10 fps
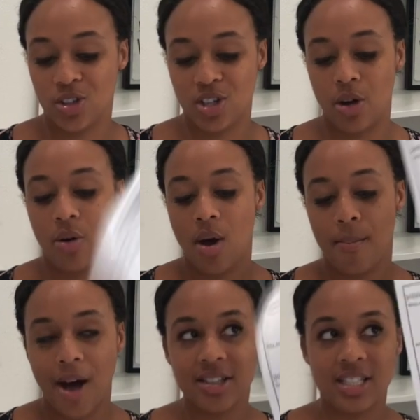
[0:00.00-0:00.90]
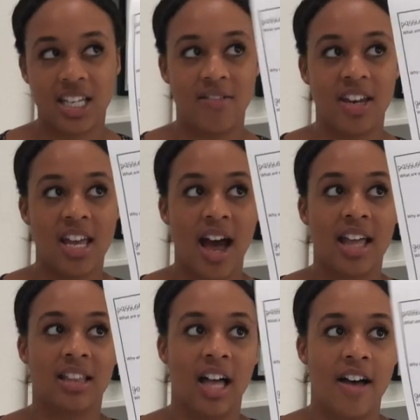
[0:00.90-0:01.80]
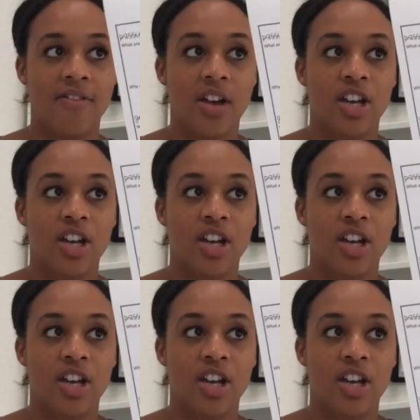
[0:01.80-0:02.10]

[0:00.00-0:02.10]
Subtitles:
So positivity, I love